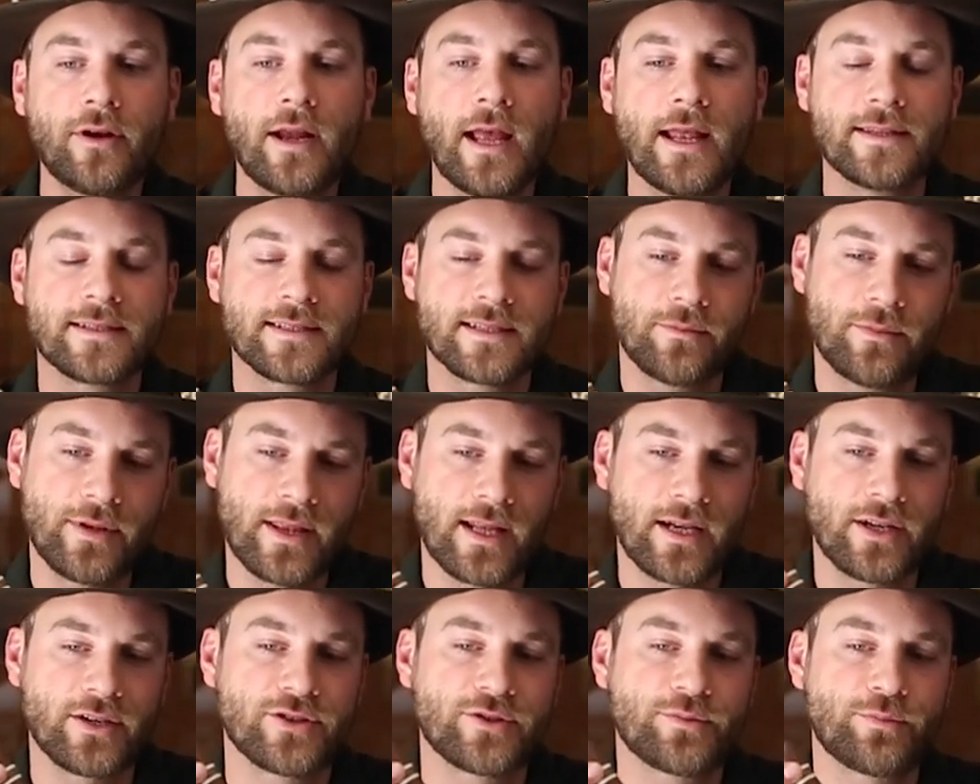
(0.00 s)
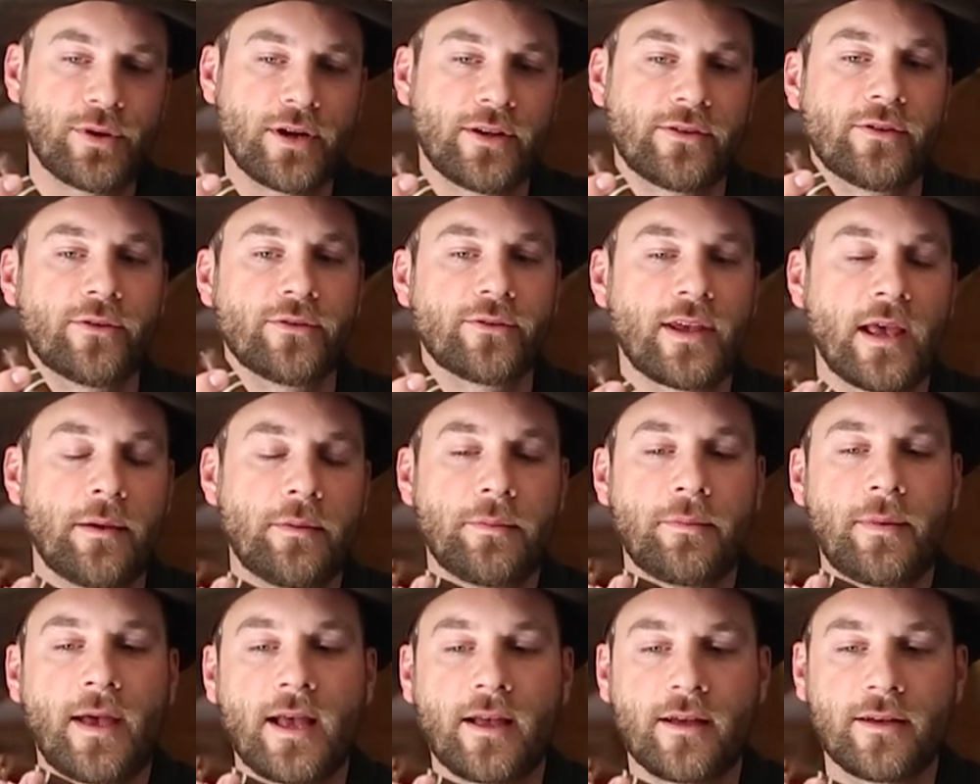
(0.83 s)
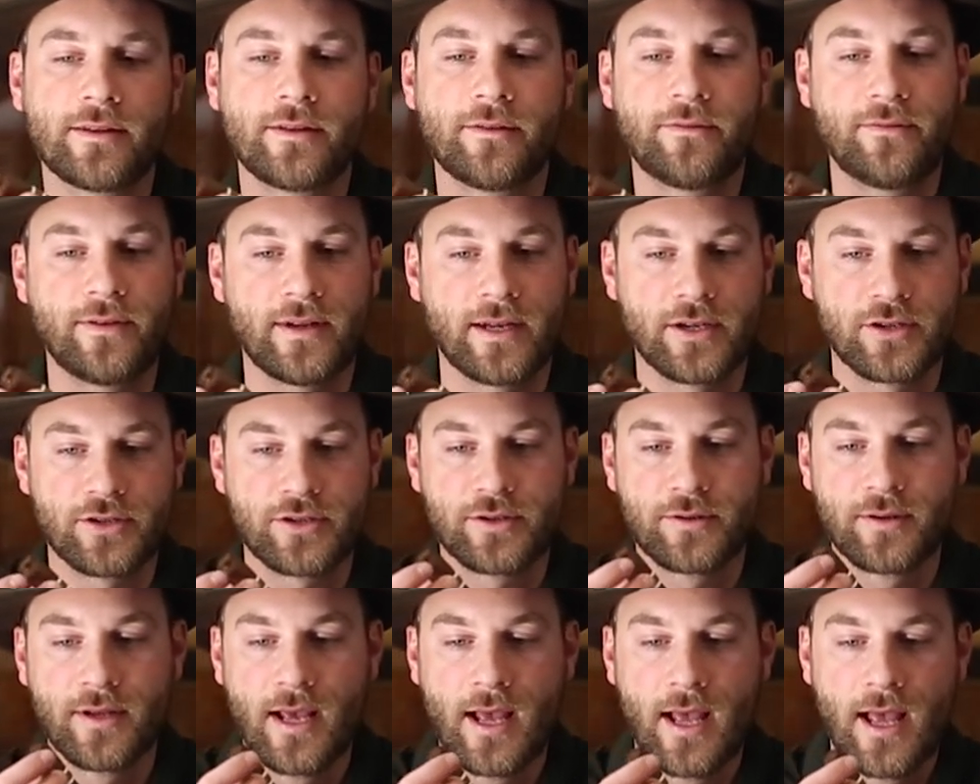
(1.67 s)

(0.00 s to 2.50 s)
and some of that espresso is coming back on the finish.